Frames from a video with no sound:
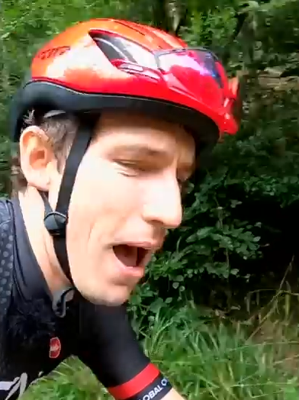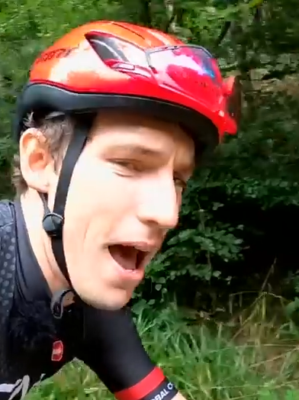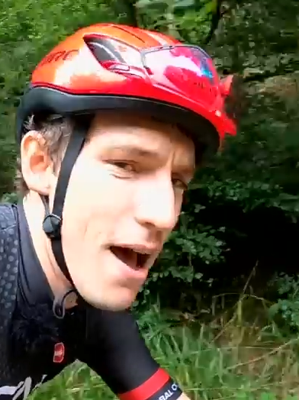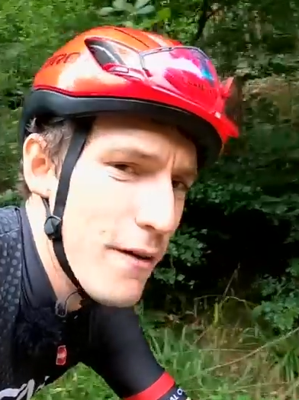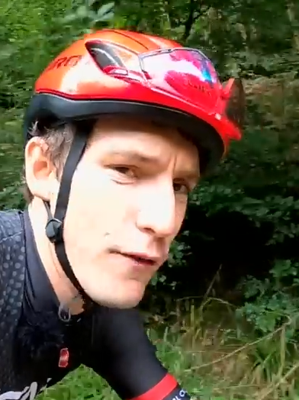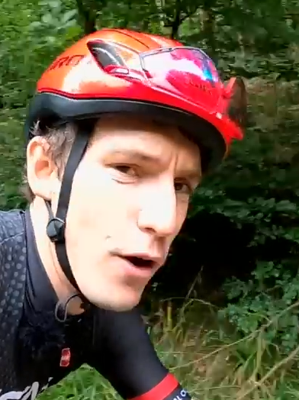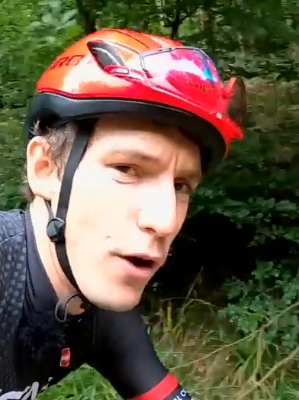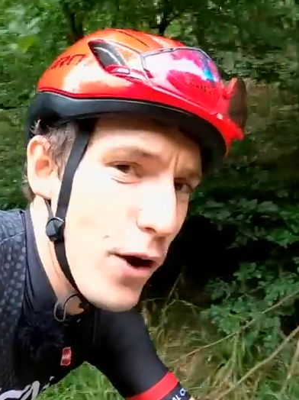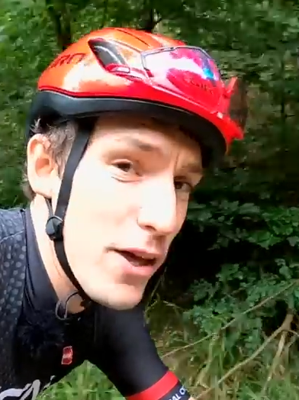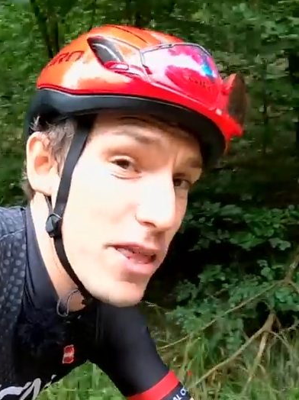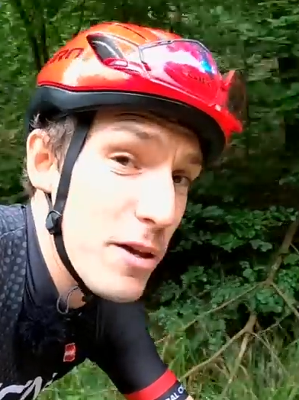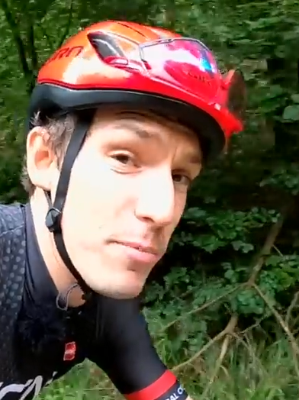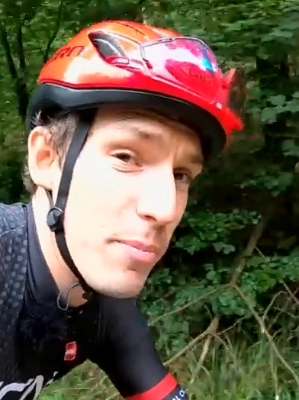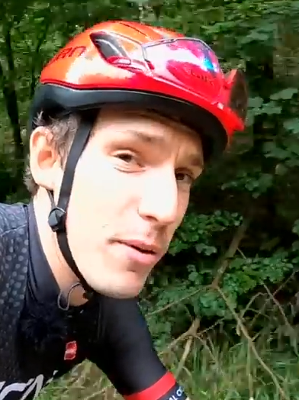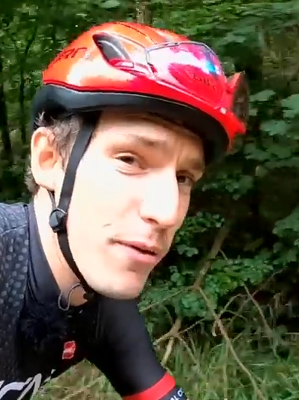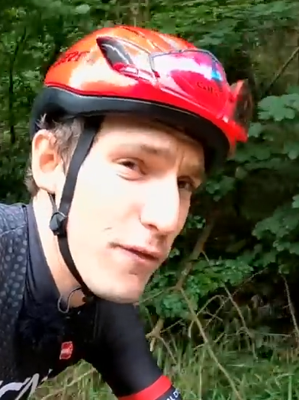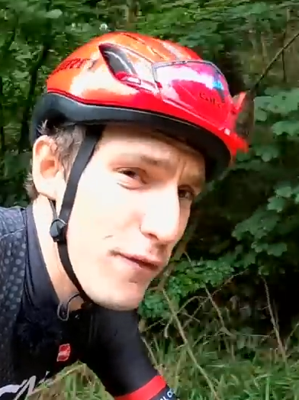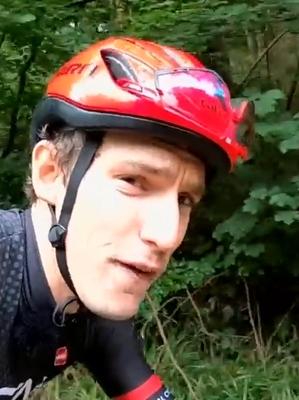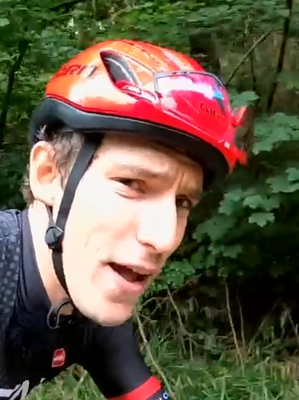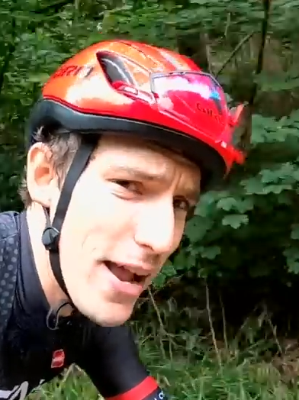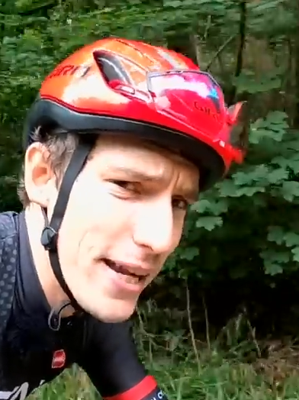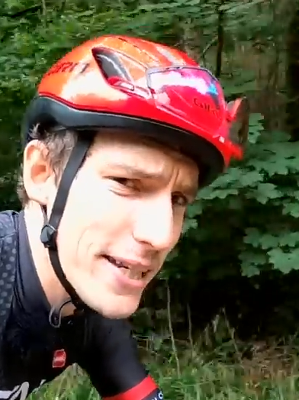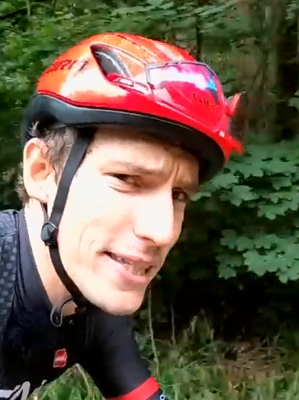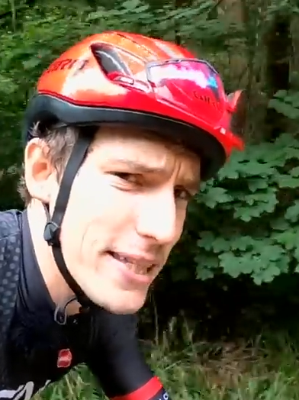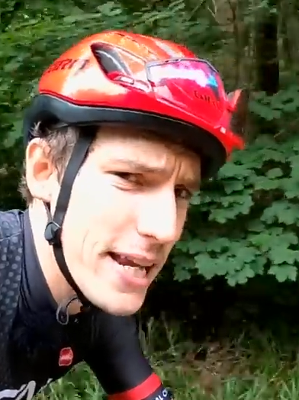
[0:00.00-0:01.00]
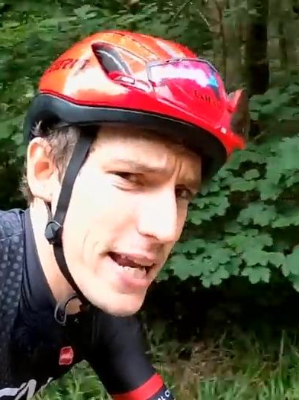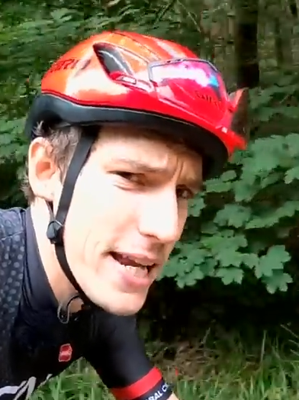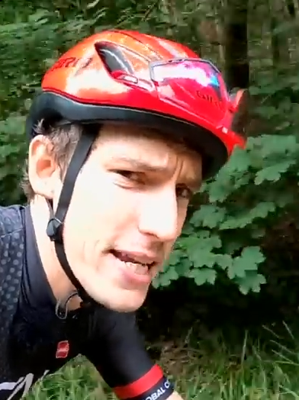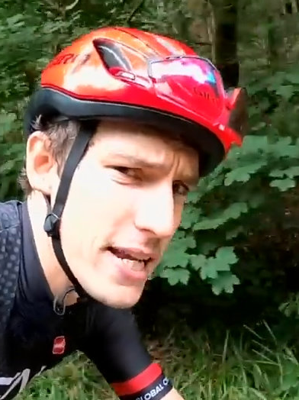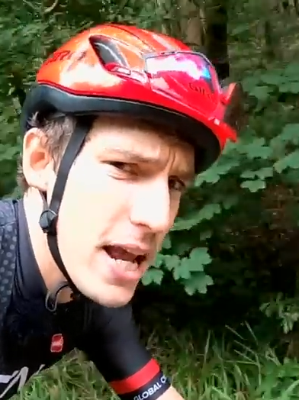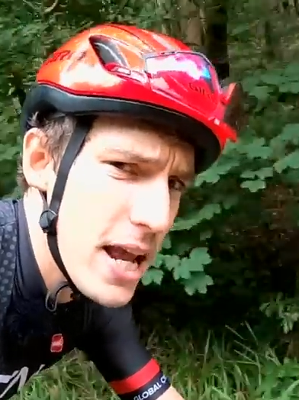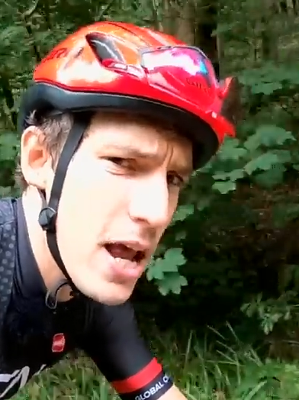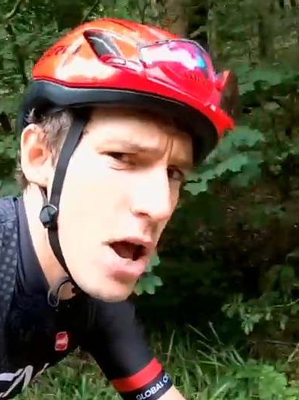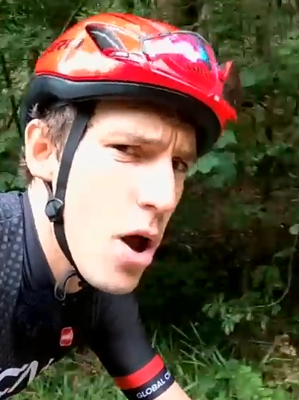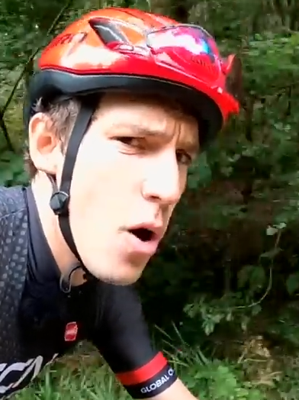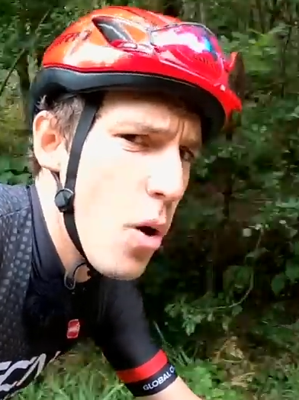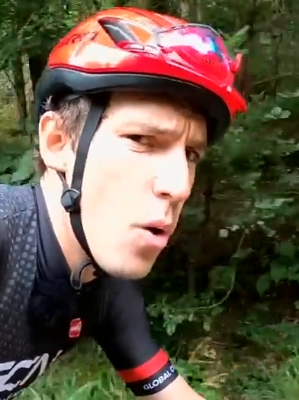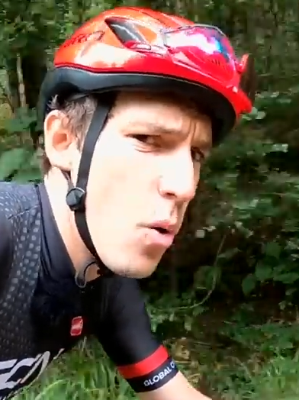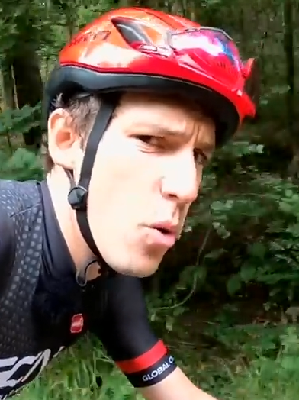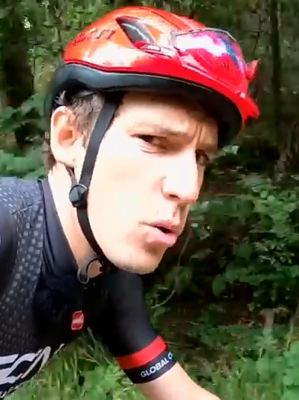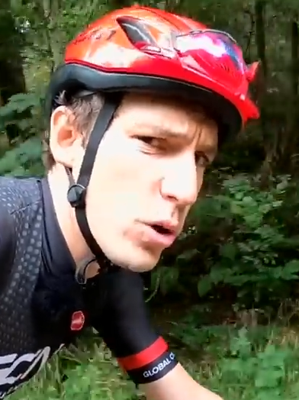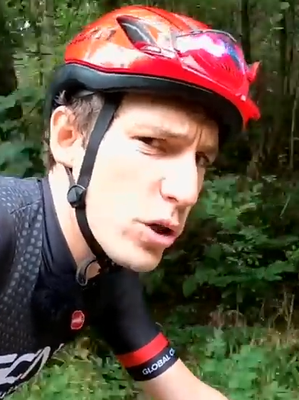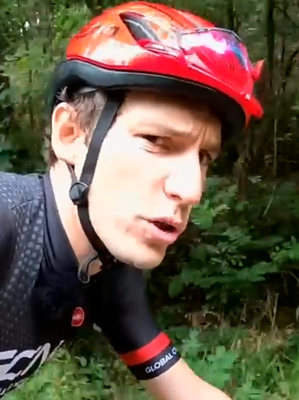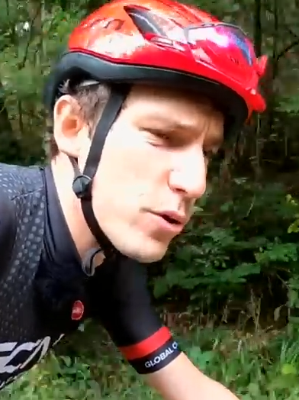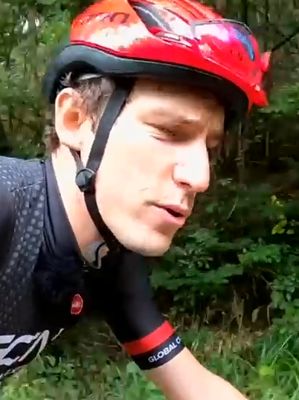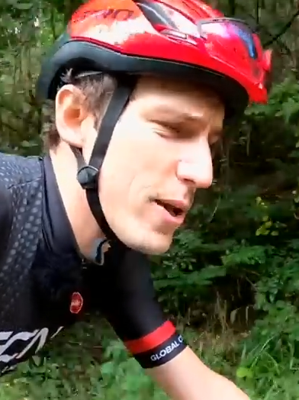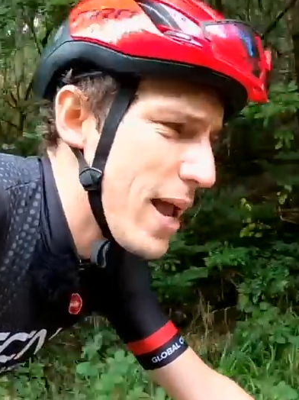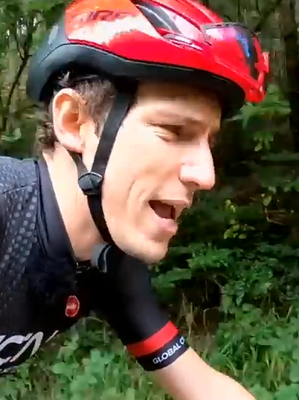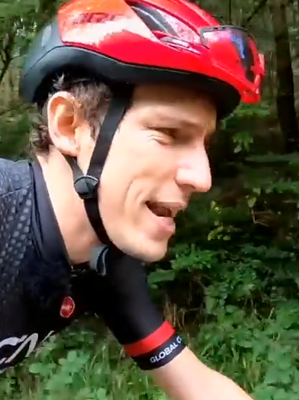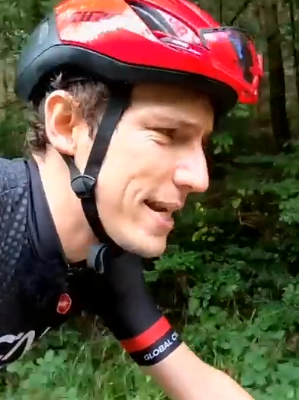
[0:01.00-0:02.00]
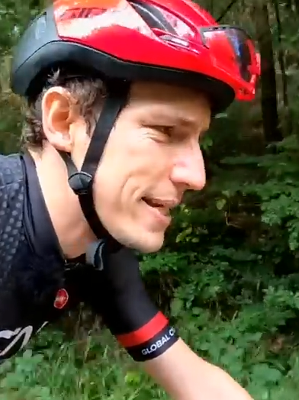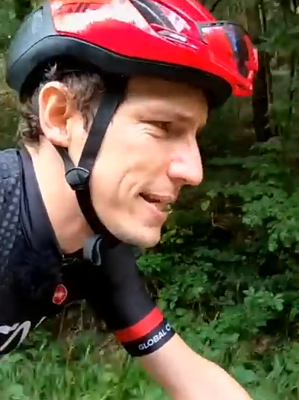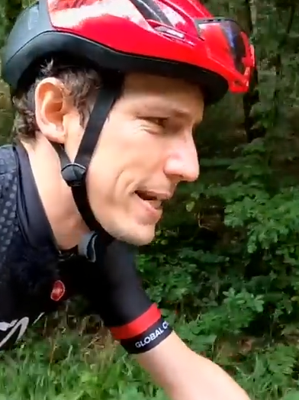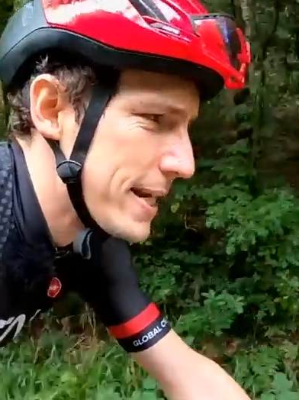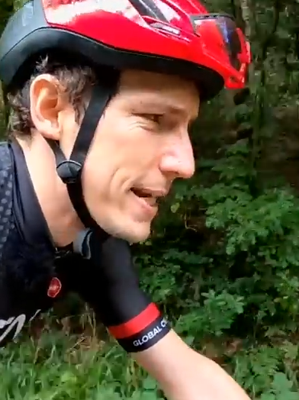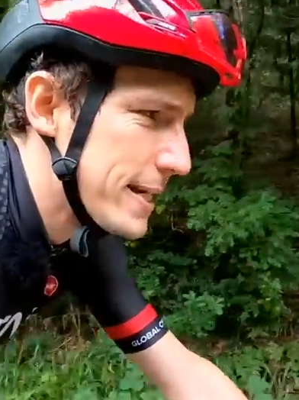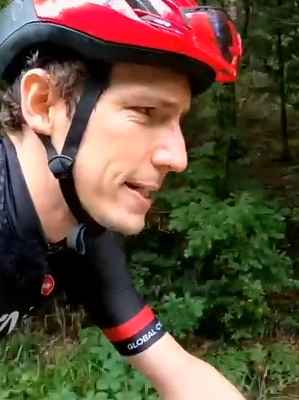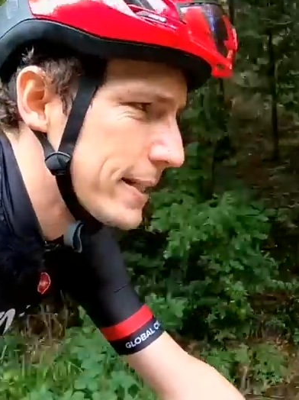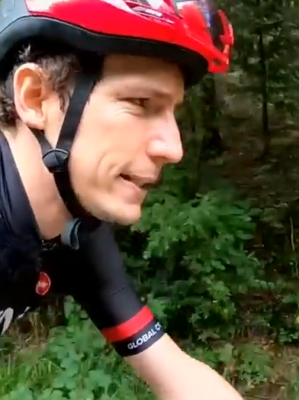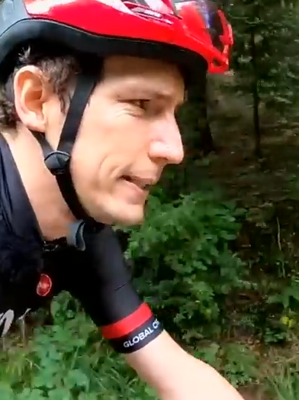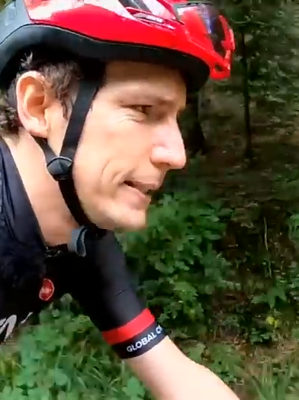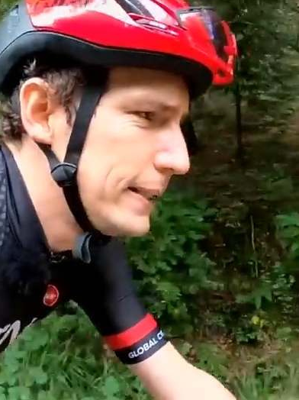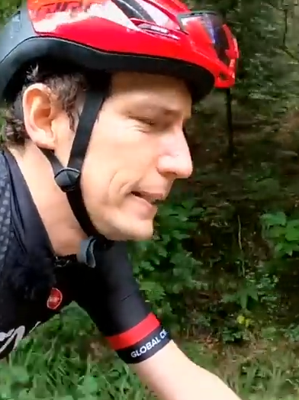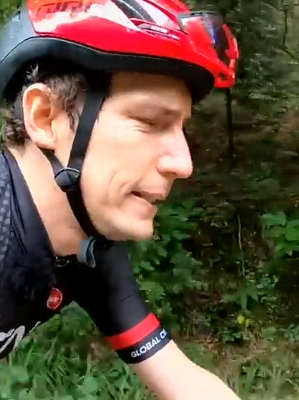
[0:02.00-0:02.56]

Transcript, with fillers: have either perfected or created,